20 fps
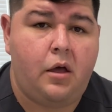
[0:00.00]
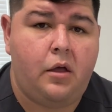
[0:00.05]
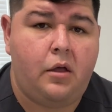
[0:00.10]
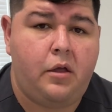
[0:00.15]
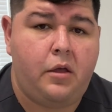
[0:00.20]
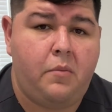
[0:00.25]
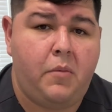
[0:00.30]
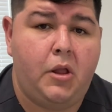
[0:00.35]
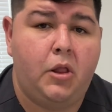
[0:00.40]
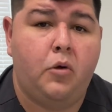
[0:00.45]

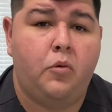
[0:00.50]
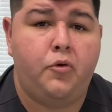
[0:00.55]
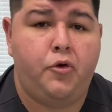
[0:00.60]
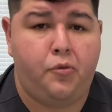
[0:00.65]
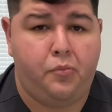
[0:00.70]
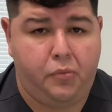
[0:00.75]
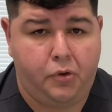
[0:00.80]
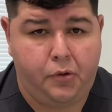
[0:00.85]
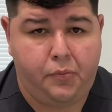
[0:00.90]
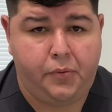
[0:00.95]
It may lower your
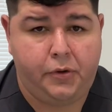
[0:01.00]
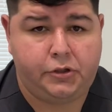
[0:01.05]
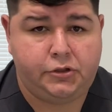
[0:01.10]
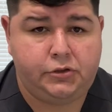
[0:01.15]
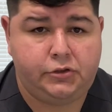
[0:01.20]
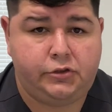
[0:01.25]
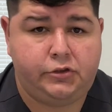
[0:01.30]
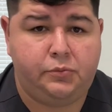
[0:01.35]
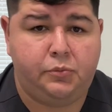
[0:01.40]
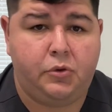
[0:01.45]
blood pressure.
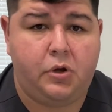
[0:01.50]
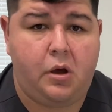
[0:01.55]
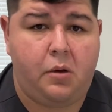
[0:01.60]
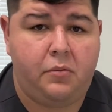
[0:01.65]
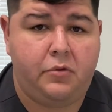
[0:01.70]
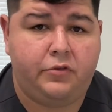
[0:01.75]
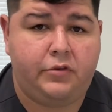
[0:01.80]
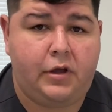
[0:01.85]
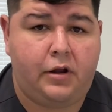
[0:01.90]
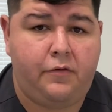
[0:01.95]
Some common
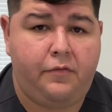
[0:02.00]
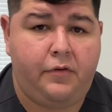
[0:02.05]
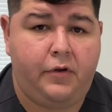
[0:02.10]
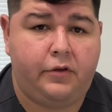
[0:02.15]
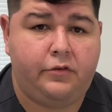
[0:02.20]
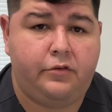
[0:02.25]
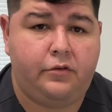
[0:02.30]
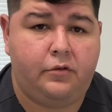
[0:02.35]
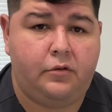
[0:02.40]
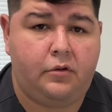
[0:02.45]
side
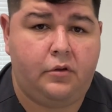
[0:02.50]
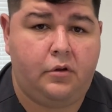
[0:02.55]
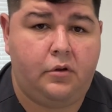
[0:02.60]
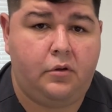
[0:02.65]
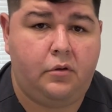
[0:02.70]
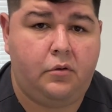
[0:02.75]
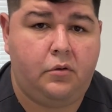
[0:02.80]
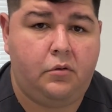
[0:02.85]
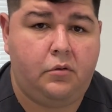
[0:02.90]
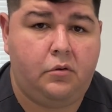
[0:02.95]
effects
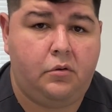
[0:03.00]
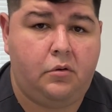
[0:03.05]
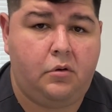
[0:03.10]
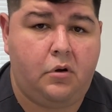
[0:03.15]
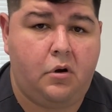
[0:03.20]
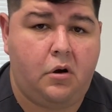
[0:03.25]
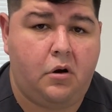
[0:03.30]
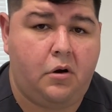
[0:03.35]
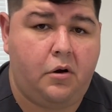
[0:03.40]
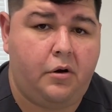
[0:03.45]

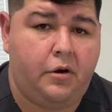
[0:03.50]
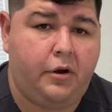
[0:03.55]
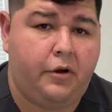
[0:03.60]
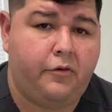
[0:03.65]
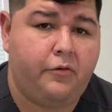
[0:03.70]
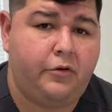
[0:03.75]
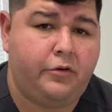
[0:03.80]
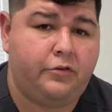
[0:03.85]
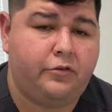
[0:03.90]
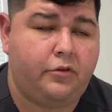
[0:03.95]
are
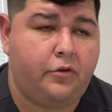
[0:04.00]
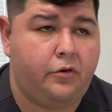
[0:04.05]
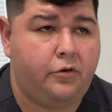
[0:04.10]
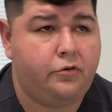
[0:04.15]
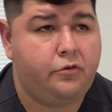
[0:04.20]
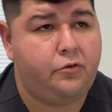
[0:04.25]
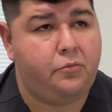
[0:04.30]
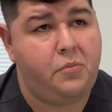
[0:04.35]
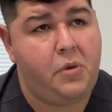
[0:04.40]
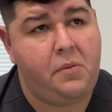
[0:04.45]
increased
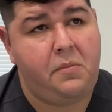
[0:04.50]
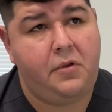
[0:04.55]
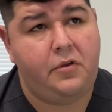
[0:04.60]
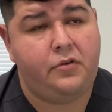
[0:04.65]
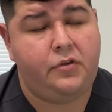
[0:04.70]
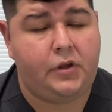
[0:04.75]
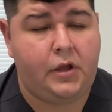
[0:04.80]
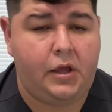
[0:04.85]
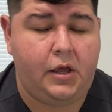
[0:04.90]
thirst and maybe a slight